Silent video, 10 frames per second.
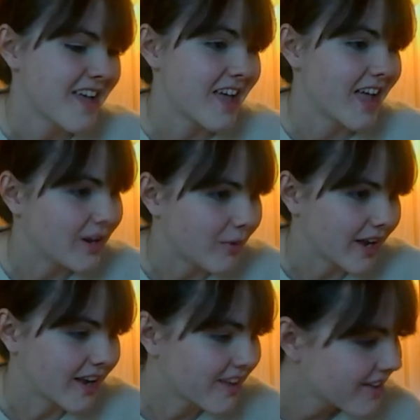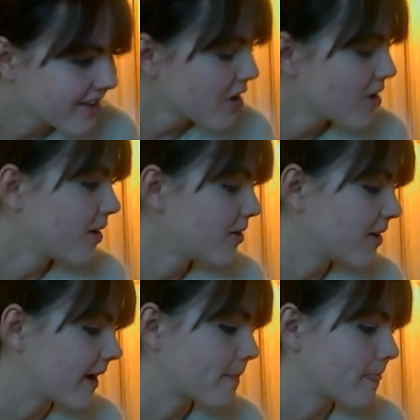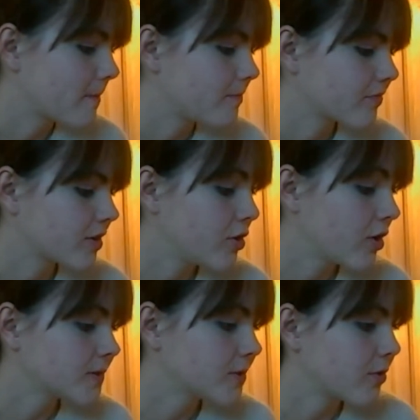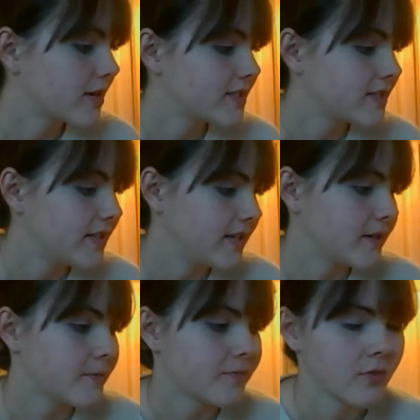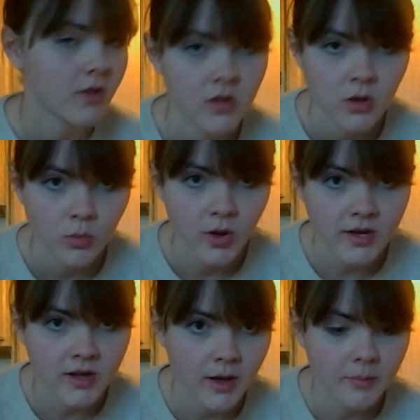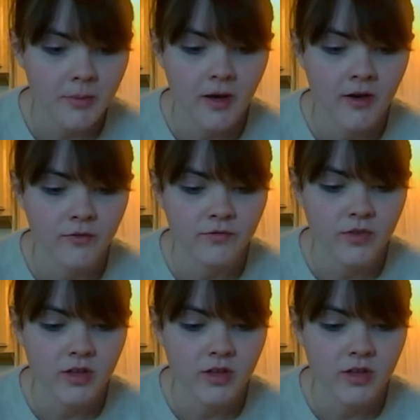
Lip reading: Anyway, okay. You're also going to need 1 cup of